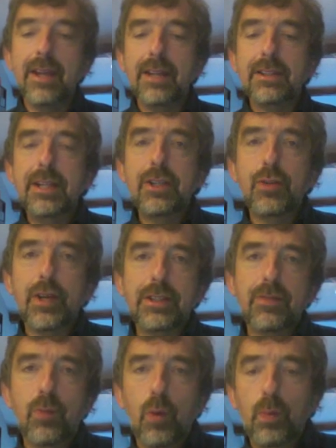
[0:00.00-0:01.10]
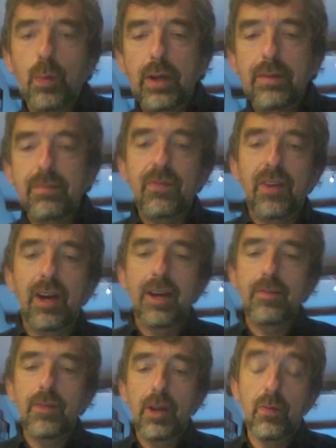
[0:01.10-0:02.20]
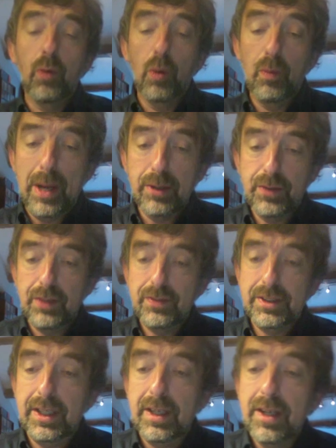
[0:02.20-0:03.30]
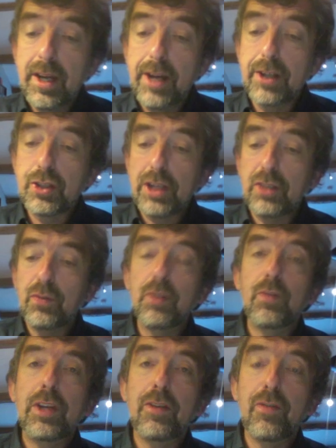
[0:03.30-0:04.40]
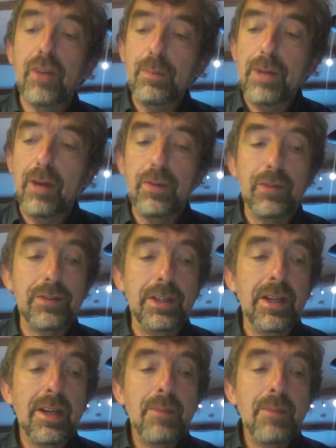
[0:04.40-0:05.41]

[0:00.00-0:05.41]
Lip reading: That's interest of £4.50 and a transfer fee of £5.50,